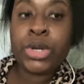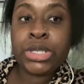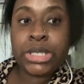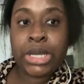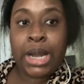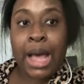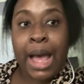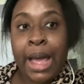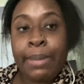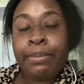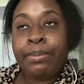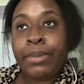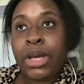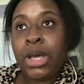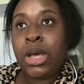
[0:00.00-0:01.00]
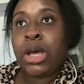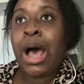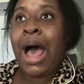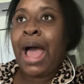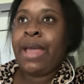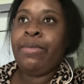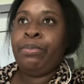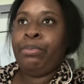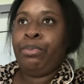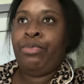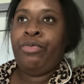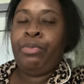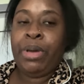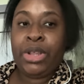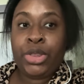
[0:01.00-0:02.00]
than i'm i've
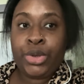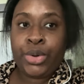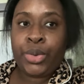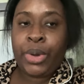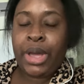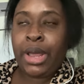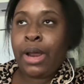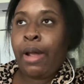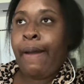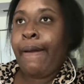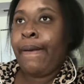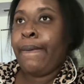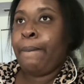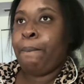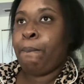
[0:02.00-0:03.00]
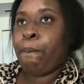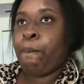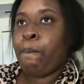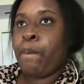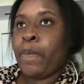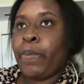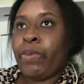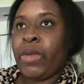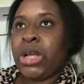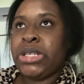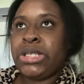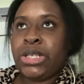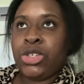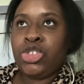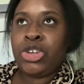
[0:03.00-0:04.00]
been through it and
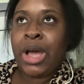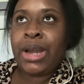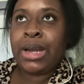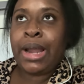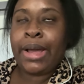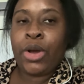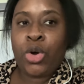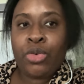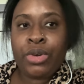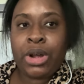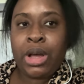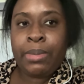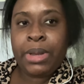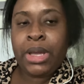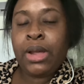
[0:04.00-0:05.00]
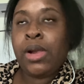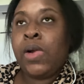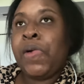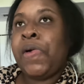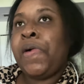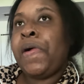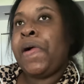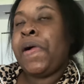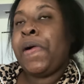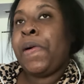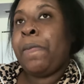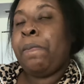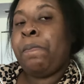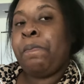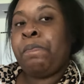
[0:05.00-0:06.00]
still trying to like overcome it
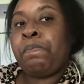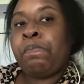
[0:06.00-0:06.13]
um,